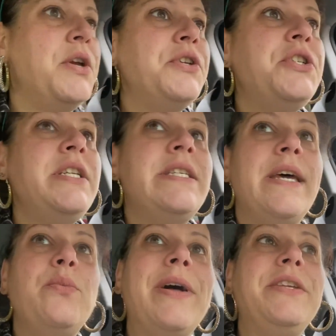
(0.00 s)
She
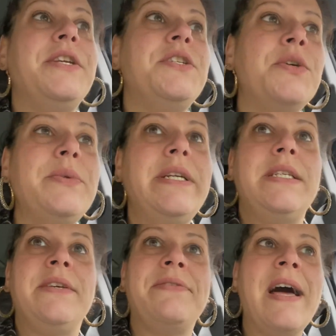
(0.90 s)
said, well, you don't
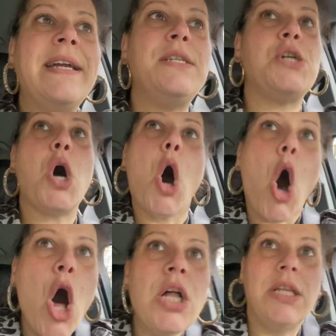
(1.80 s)
need to find
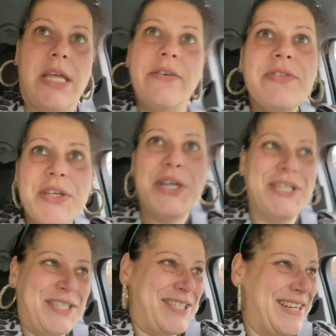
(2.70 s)
all of the
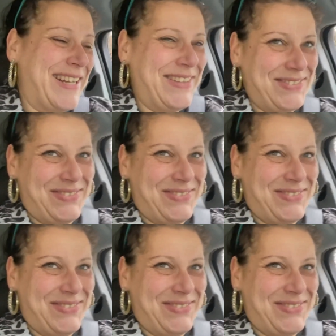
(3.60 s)
good stuff.